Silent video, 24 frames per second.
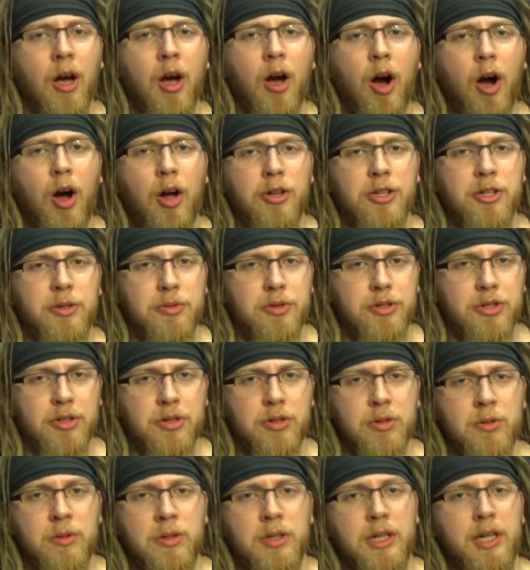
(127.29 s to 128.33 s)
All you
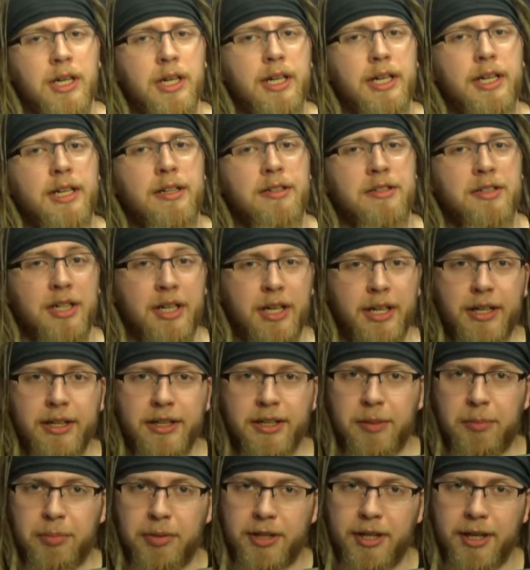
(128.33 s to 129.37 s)
do is
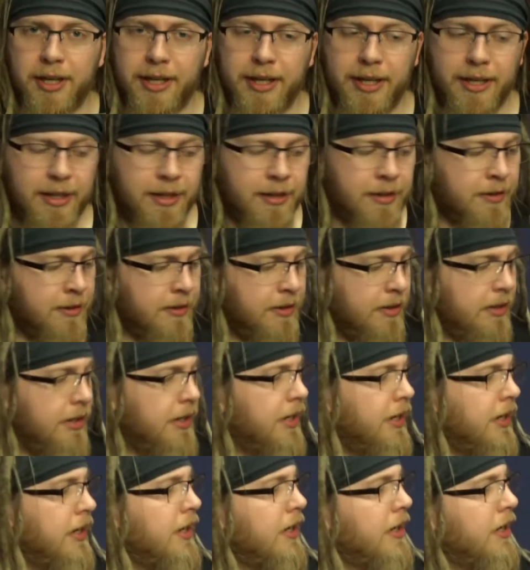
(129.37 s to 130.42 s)
you plug it in,
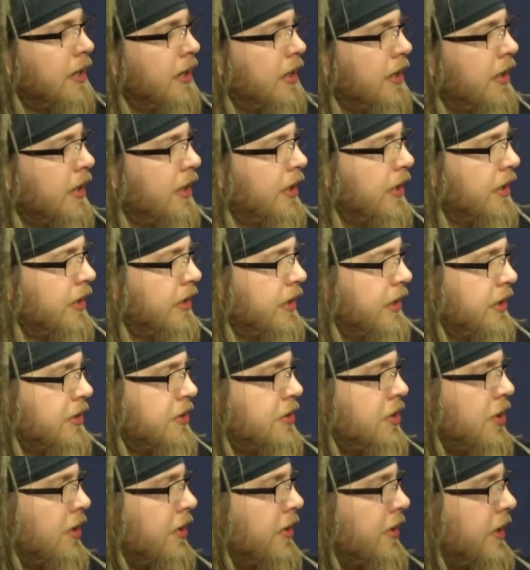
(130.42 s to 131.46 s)
you turn